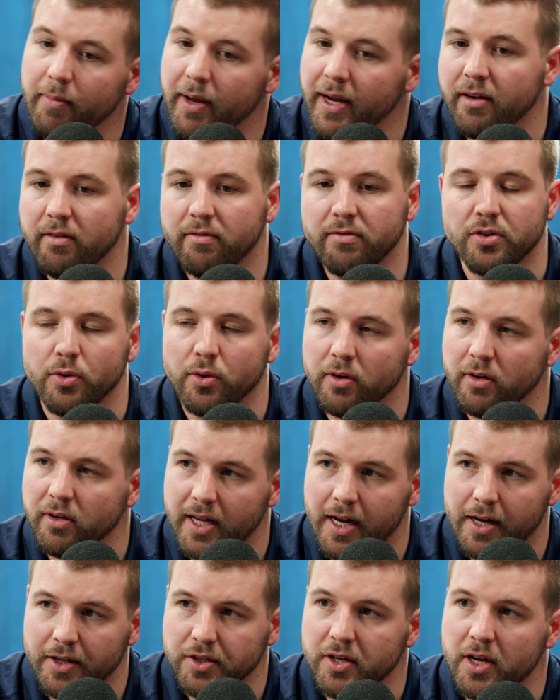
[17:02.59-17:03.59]
make
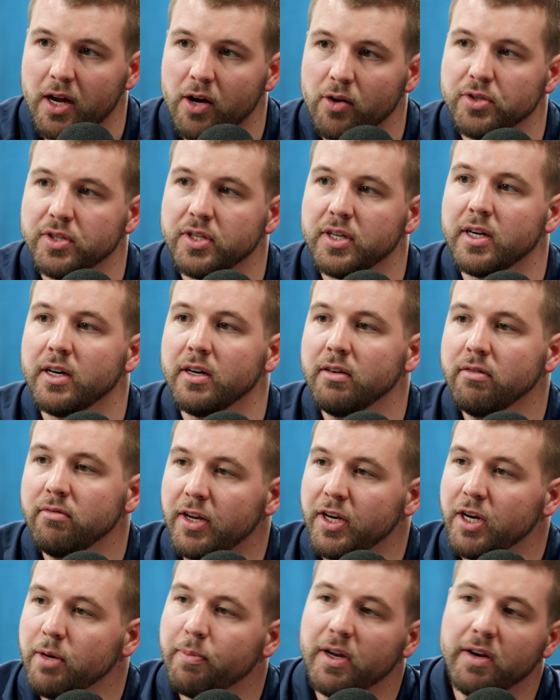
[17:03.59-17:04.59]
$200,000 a year,
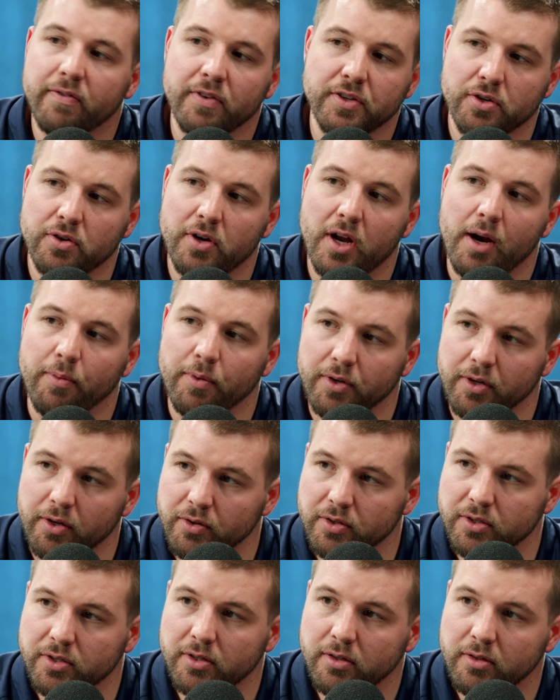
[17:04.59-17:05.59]
and your benefits are not
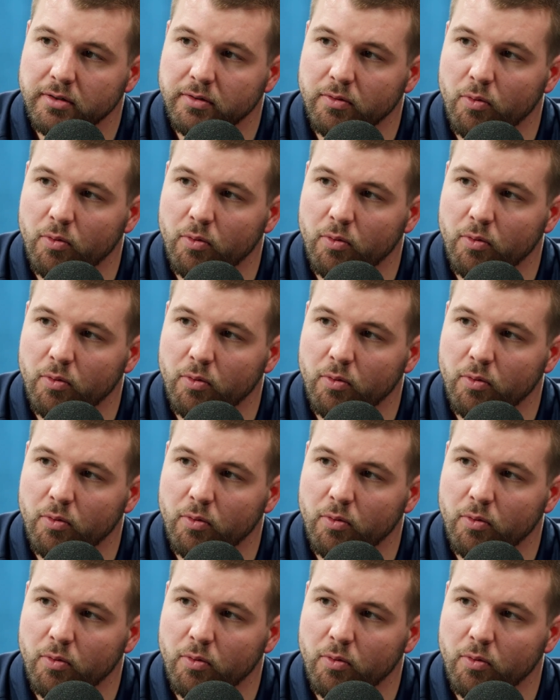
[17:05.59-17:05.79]
reduced,